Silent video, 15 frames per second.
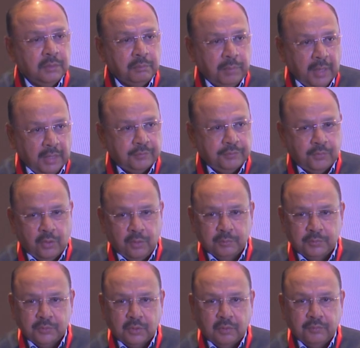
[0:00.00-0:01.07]

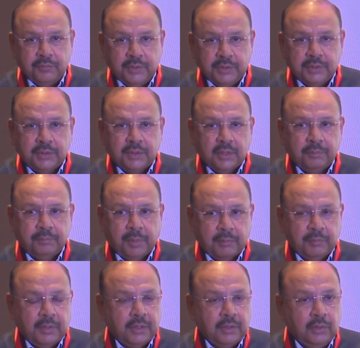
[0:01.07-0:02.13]
platforms of digital
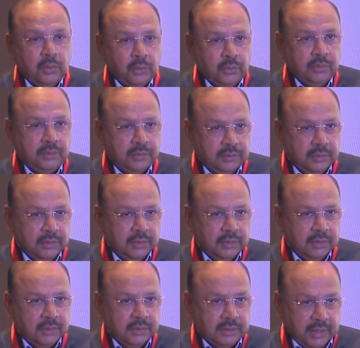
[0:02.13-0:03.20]
public good
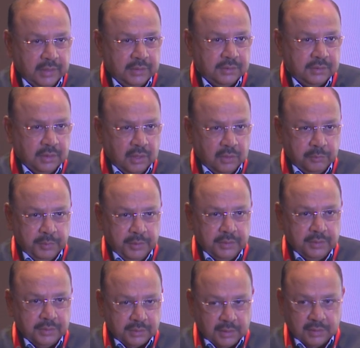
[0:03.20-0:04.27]
that is now being
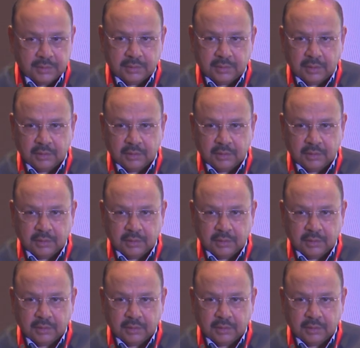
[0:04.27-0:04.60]
discussed.